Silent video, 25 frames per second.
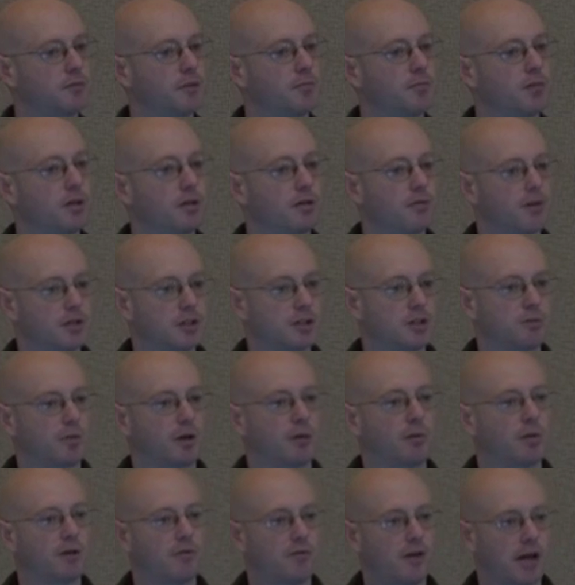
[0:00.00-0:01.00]
from the US
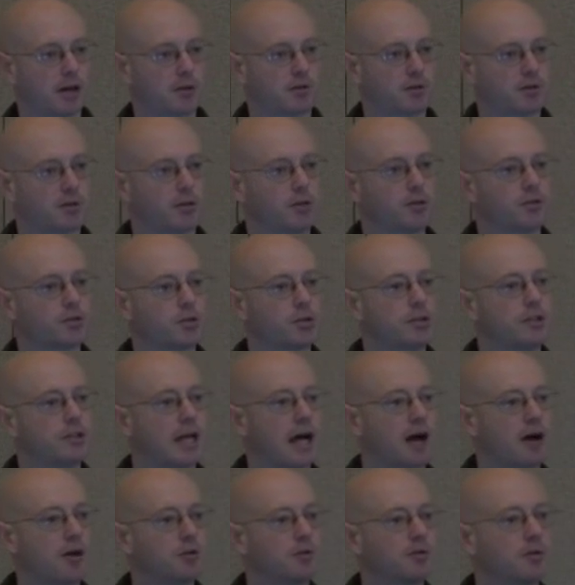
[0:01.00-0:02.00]
Department of Agriculture
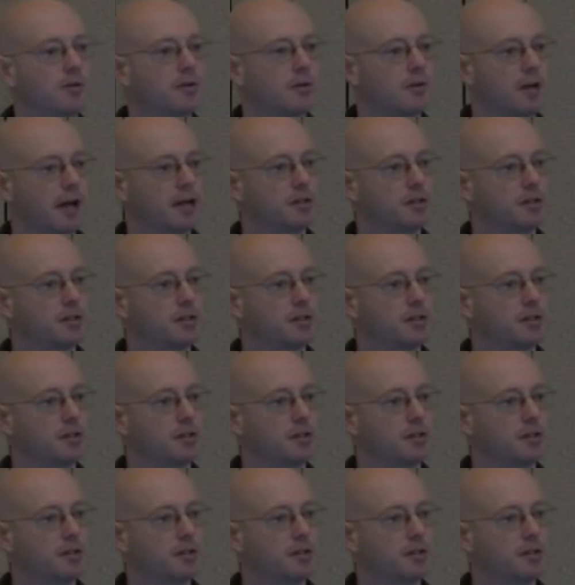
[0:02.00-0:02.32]
down